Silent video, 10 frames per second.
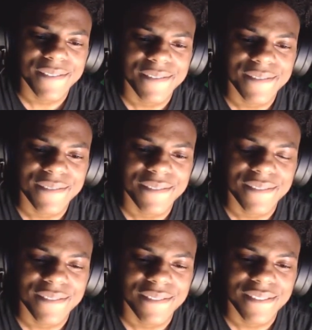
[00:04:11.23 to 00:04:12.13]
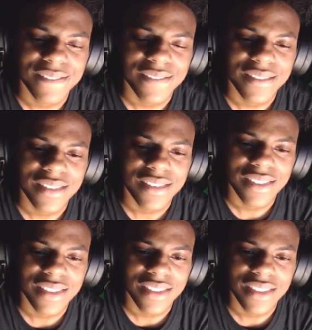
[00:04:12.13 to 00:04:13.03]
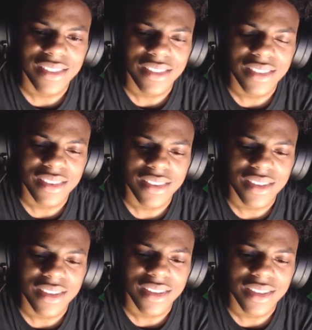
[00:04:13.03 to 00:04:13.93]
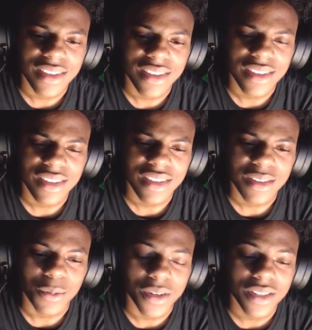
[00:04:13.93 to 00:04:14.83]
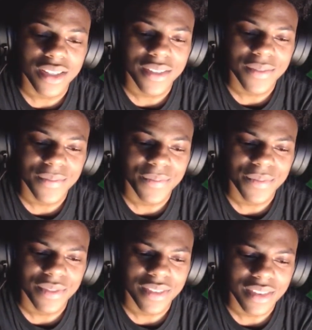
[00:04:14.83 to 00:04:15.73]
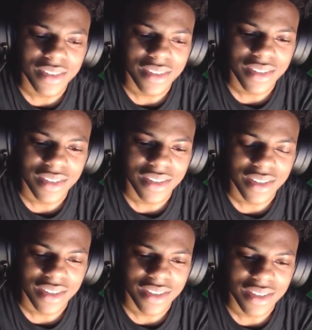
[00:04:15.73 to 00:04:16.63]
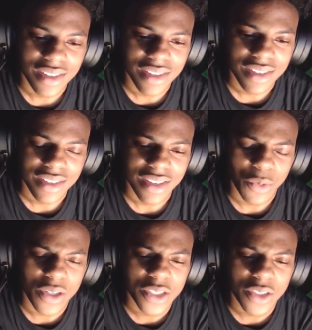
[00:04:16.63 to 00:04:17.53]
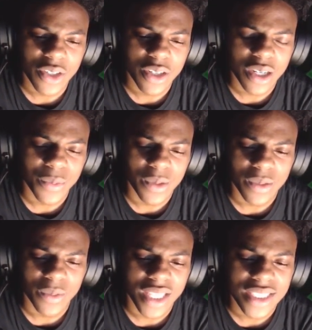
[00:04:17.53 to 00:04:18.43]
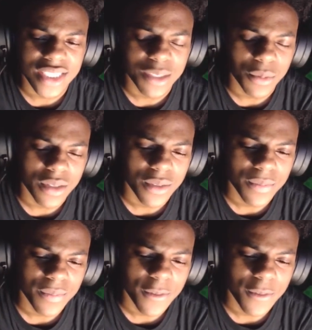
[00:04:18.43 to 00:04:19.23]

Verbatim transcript: Okay, and I have friends that are older than 30. Really? For real. What's your relationship with them?